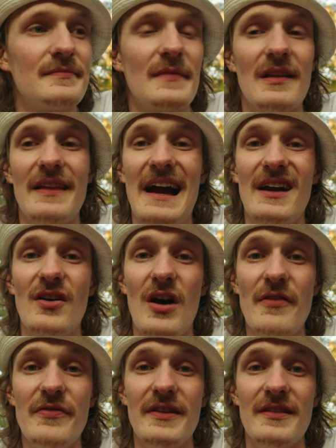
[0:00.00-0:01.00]
lack of
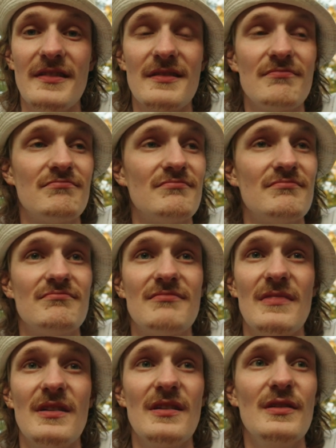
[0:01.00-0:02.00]
confidence,
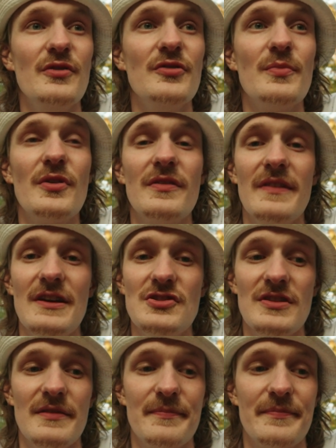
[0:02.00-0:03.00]
lose
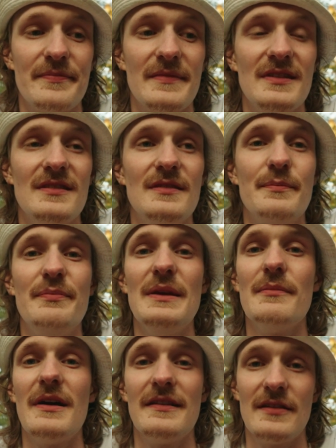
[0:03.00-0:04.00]
motivation,
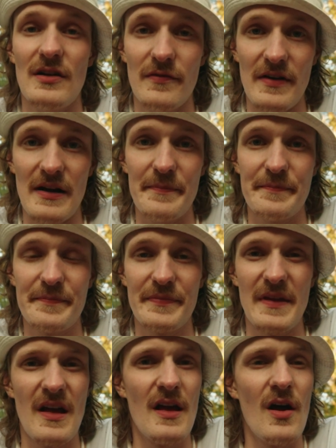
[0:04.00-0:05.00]
beat myself up.
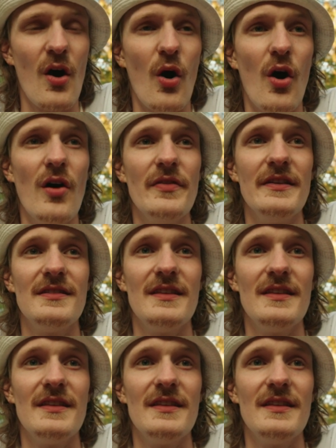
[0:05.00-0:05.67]
All these